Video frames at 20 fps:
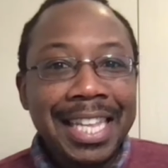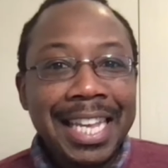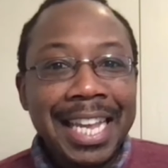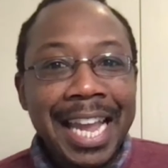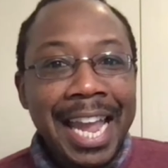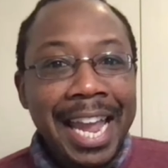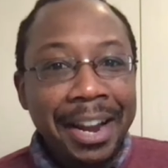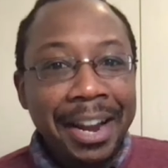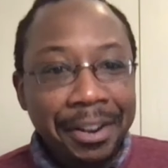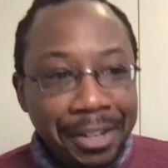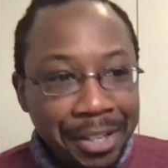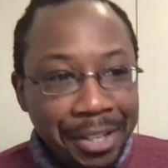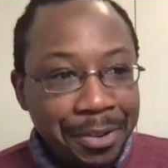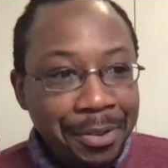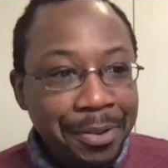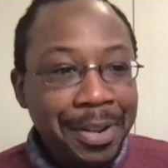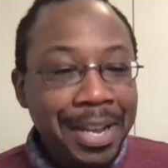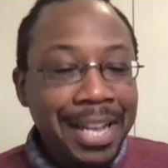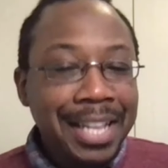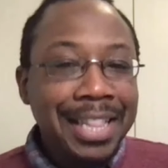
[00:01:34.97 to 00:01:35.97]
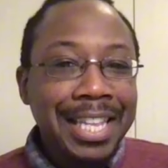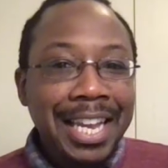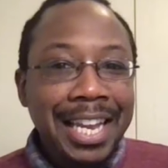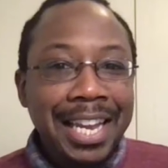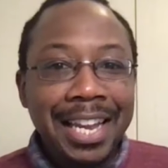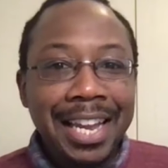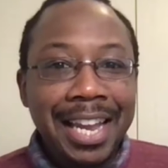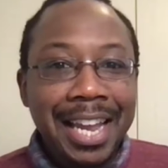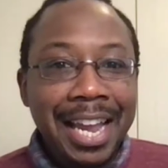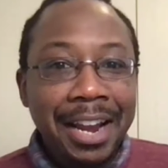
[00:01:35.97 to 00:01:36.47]
The Air 2 and
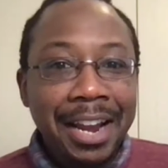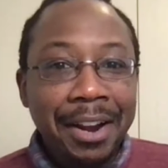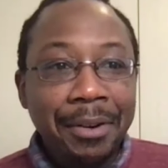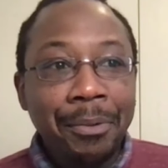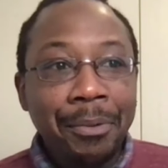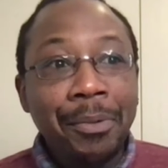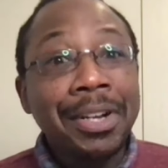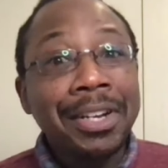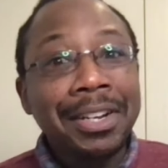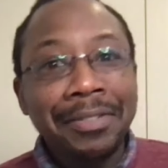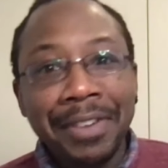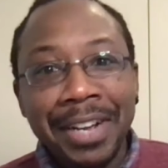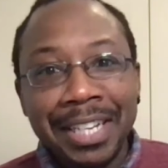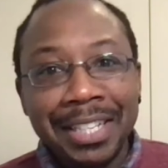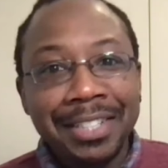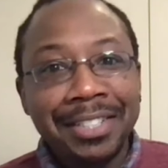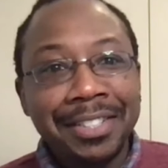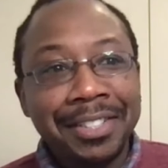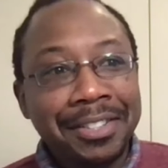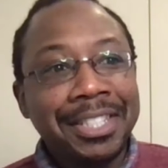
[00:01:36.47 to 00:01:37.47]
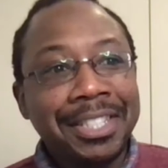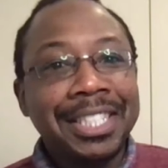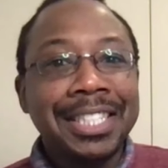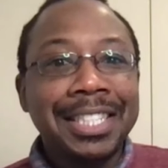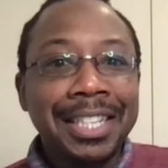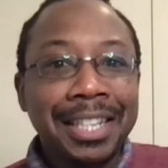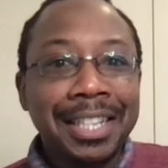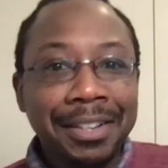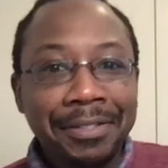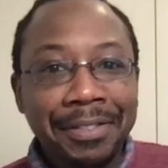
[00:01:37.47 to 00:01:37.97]
the Air 1 devices are
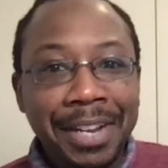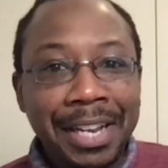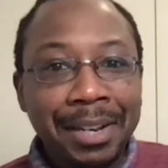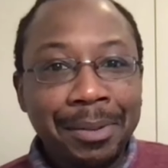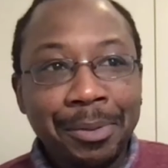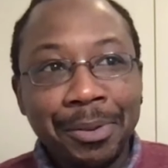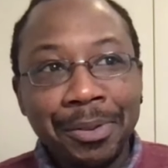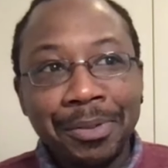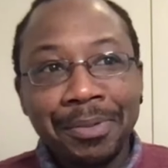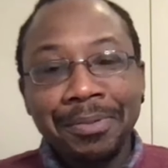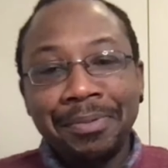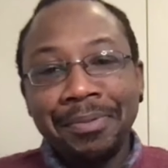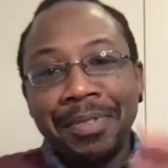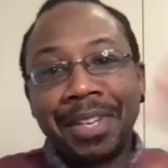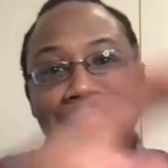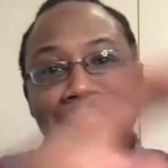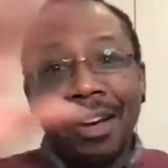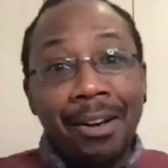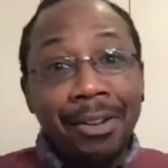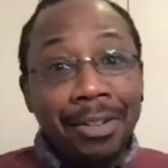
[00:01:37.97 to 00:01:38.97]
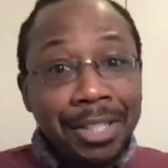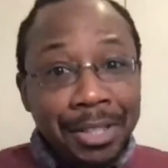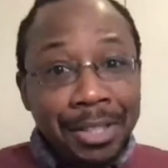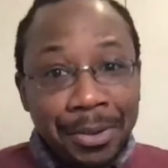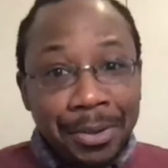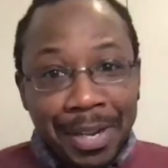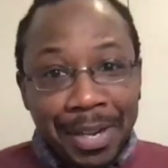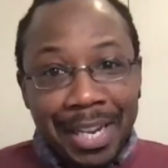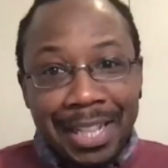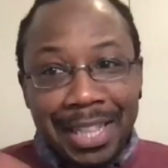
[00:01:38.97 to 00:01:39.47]
still available
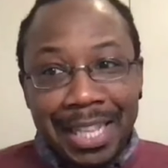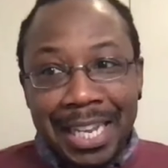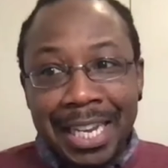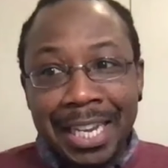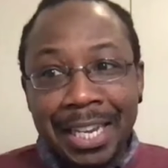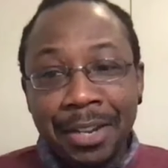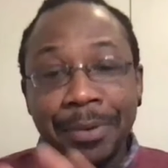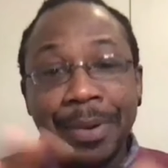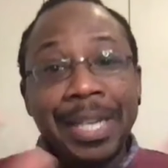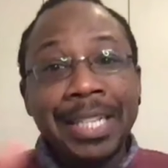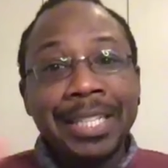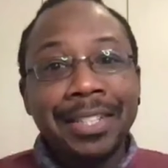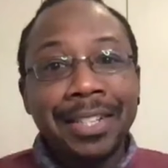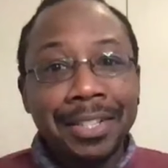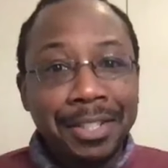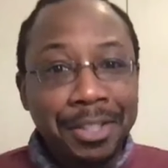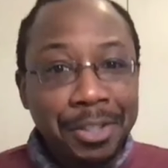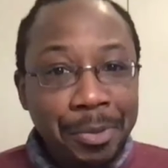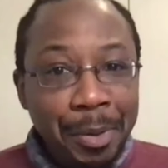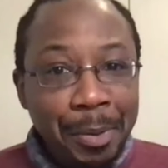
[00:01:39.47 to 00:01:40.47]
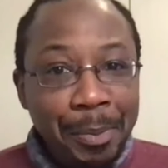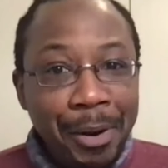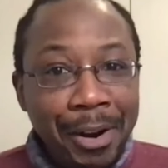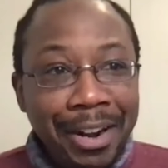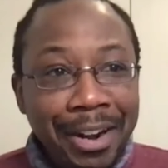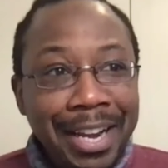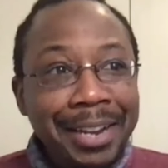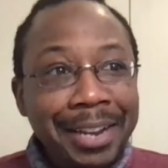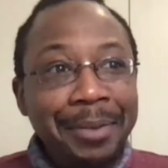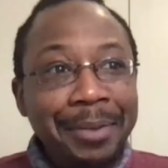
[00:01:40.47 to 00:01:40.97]
also in the US consumer
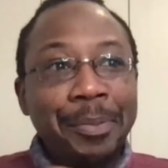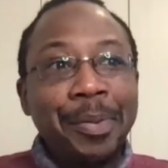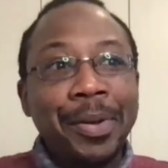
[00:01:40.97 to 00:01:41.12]
market,